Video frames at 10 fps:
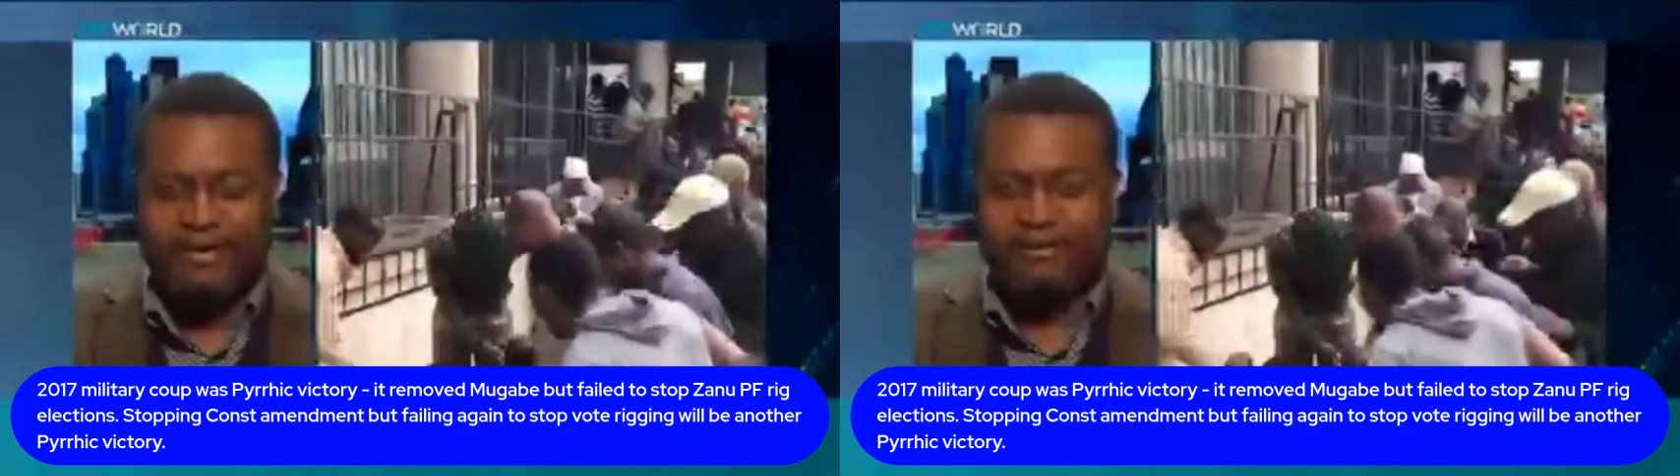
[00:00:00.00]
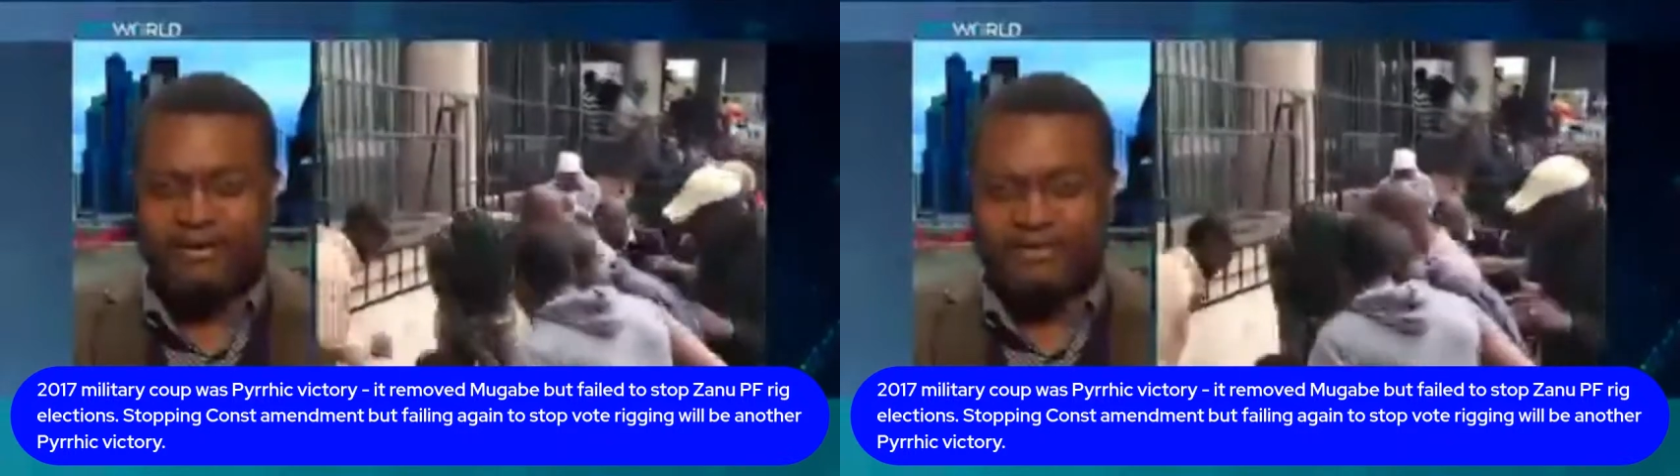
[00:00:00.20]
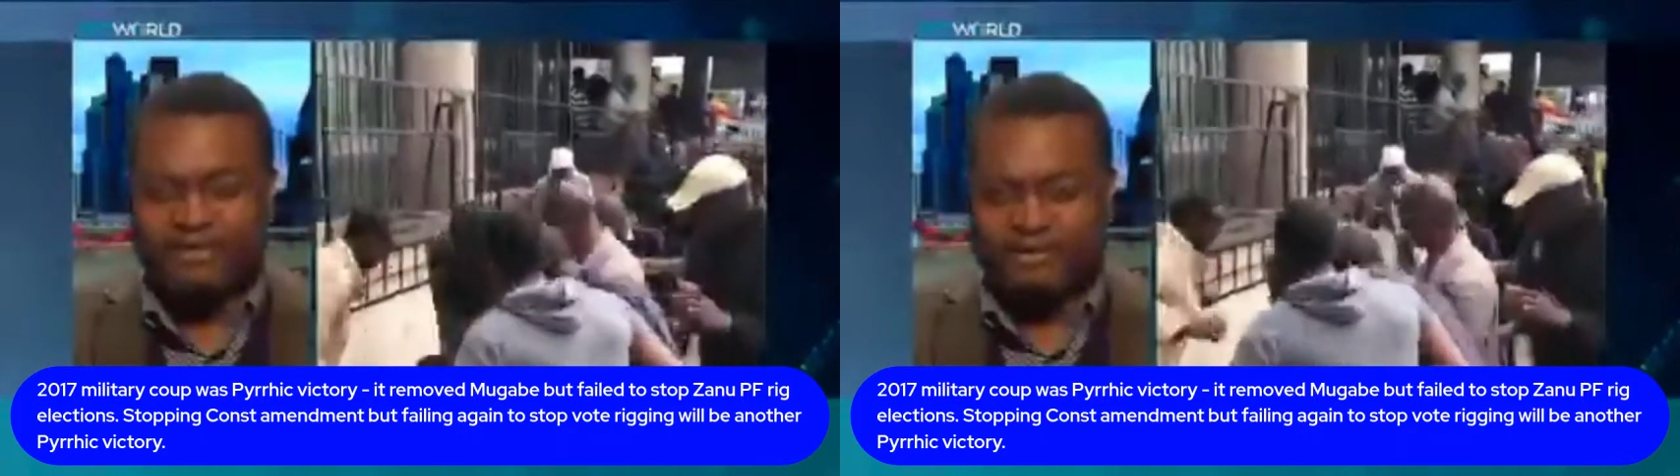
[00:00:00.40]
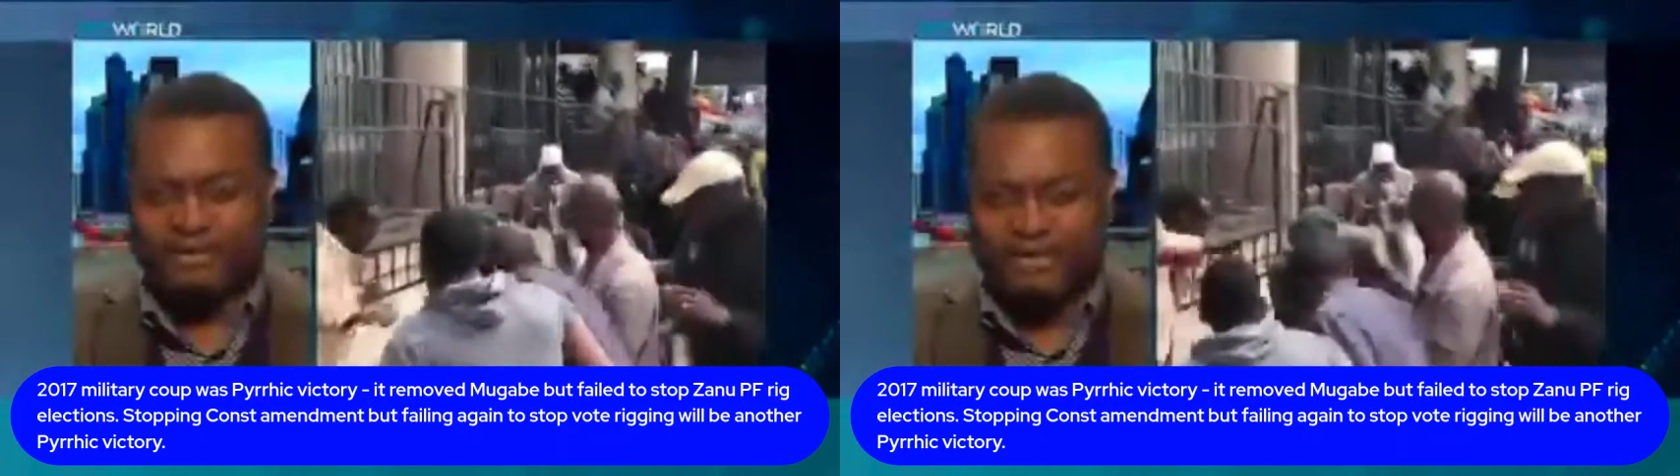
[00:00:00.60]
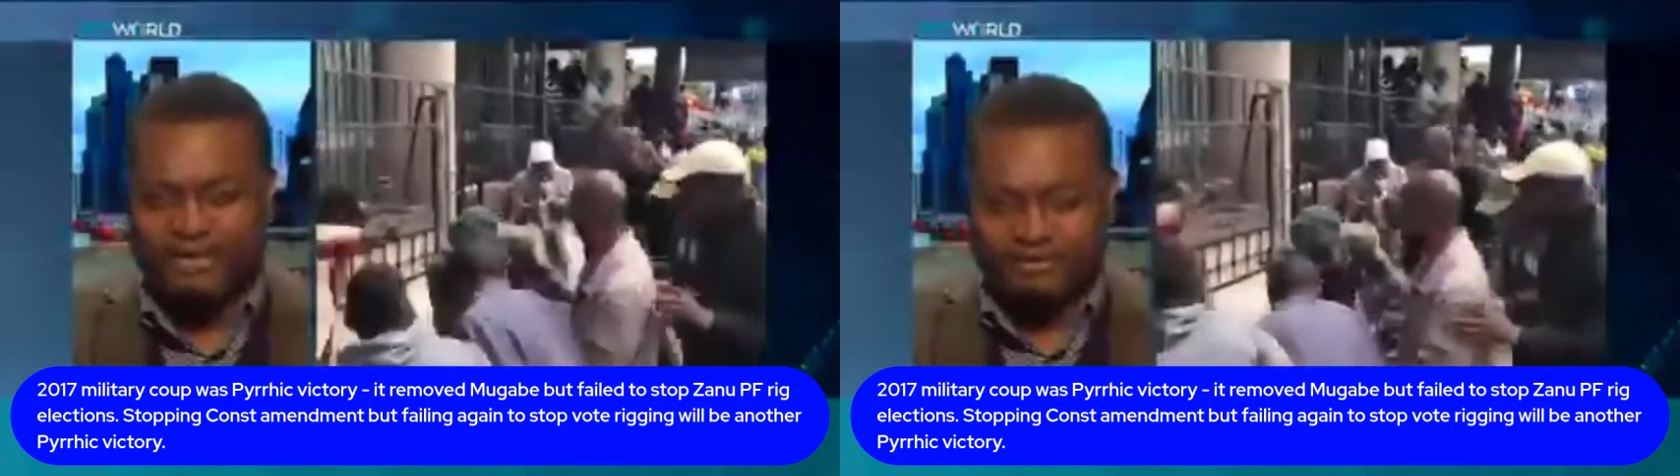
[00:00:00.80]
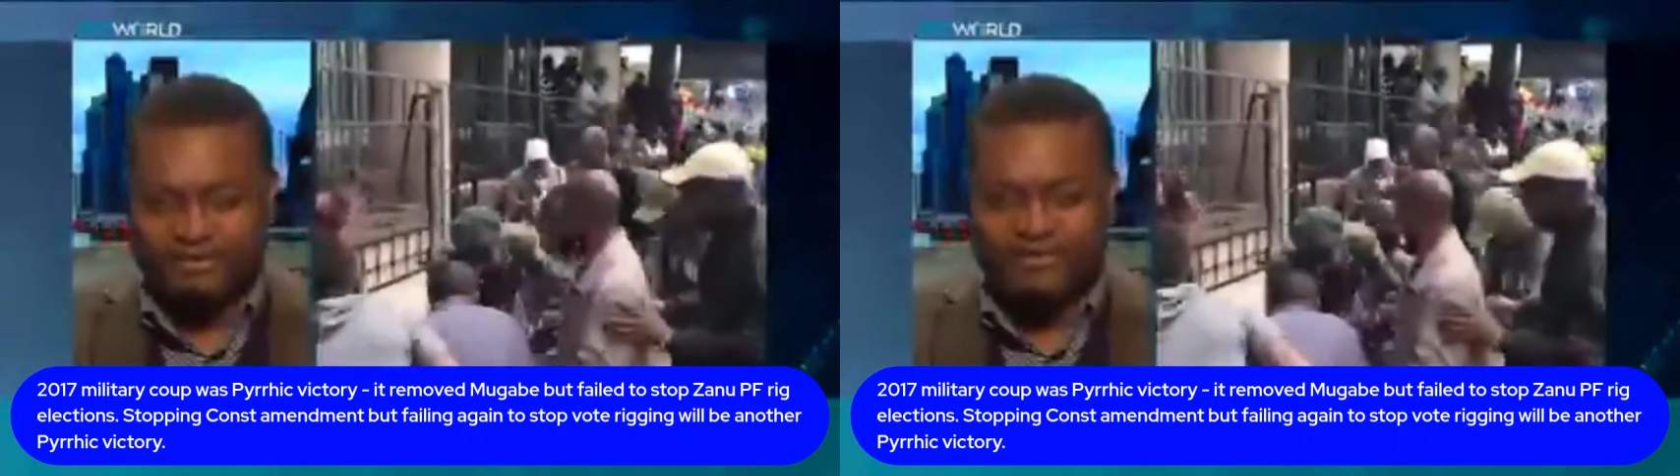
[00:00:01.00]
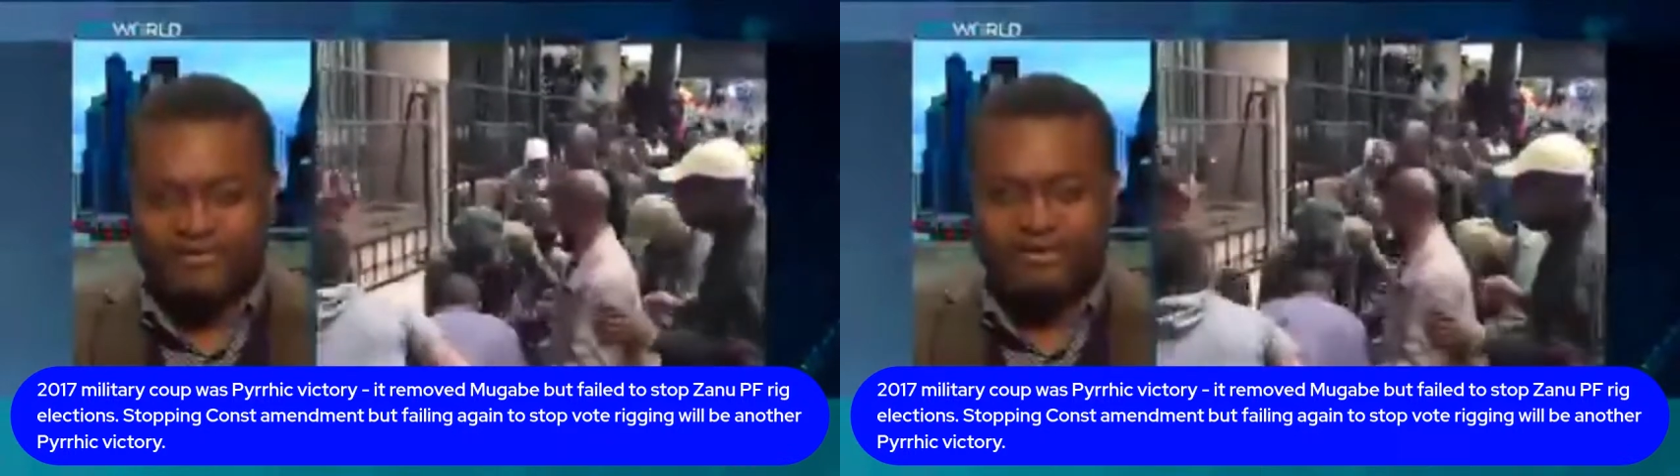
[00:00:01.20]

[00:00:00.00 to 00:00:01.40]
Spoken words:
because he's been there for too